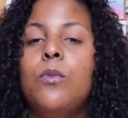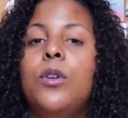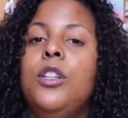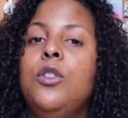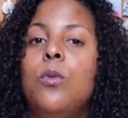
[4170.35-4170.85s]

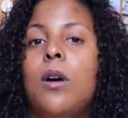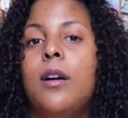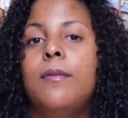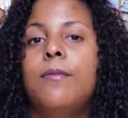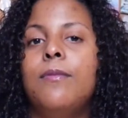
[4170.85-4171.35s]
What do you
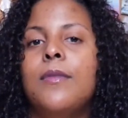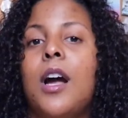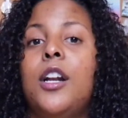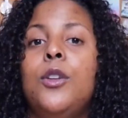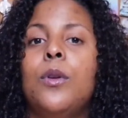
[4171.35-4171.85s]

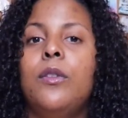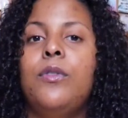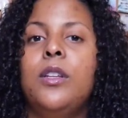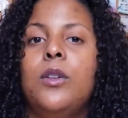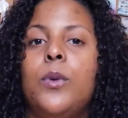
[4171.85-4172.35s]
want? How do you want to
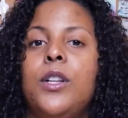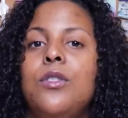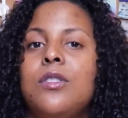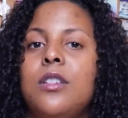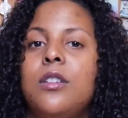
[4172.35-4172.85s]
feel? Where do
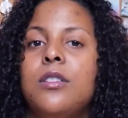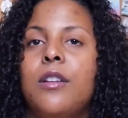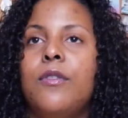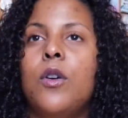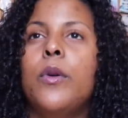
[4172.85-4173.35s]
you see
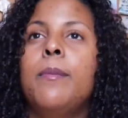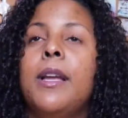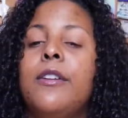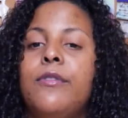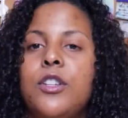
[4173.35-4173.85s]
yourself going?
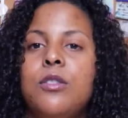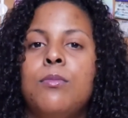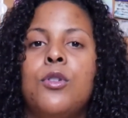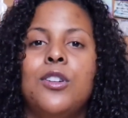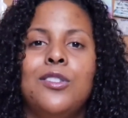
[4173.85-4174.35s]
Make a
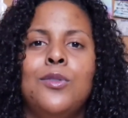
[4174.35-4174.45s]
vision board.